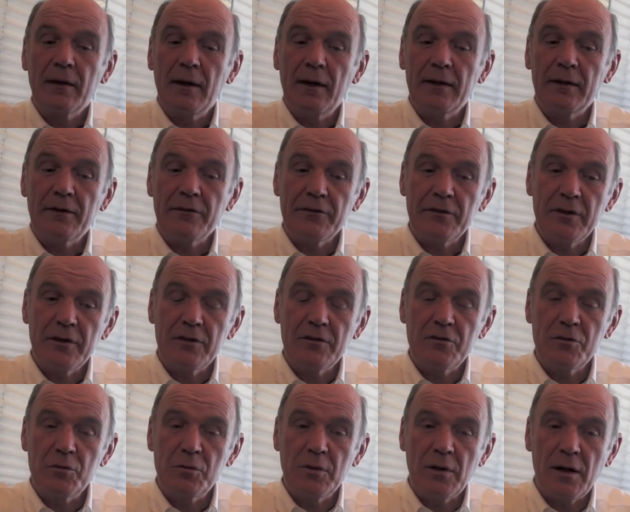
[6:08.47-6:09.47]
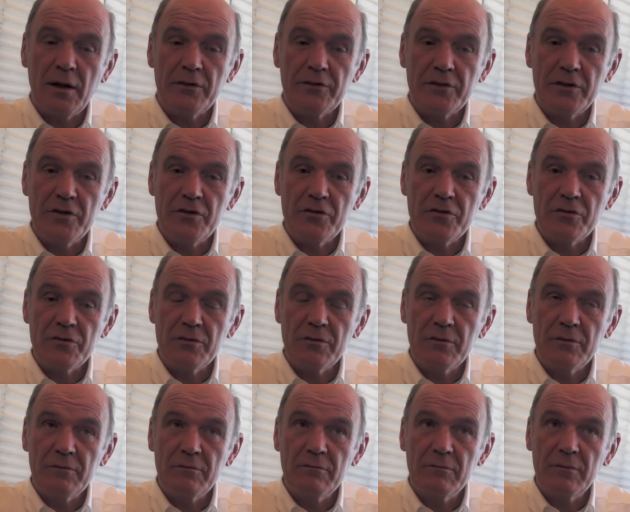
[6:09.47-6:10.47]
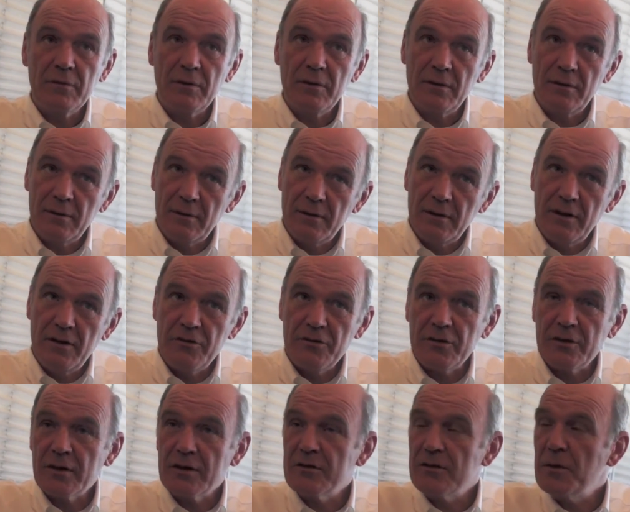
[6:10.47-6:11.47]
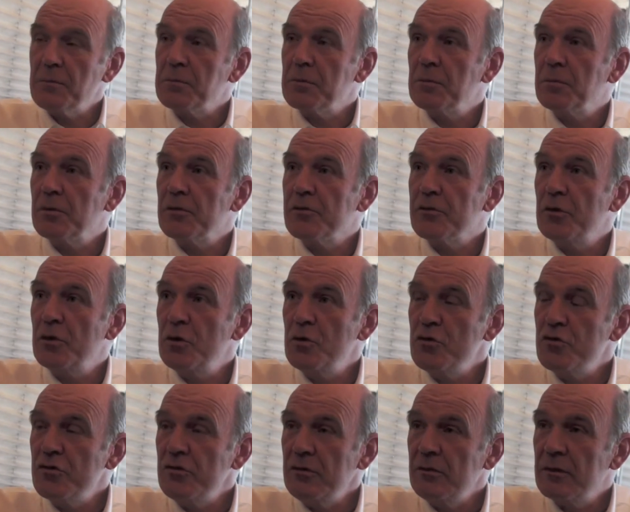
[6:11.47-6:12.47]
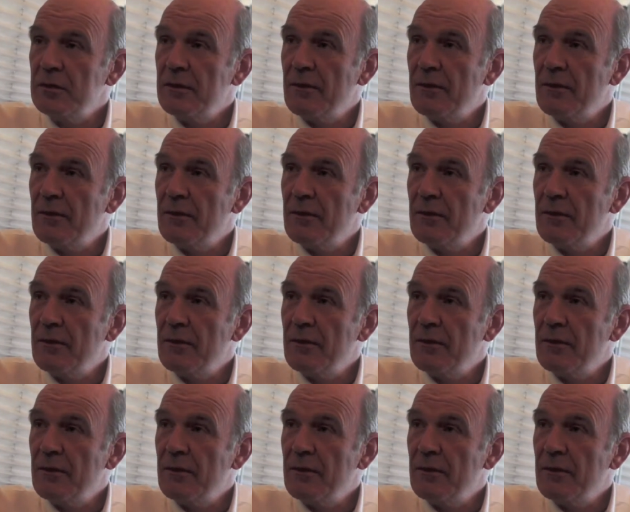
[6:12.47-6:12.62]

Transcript: And I think 2 cars each is an acceptable solution.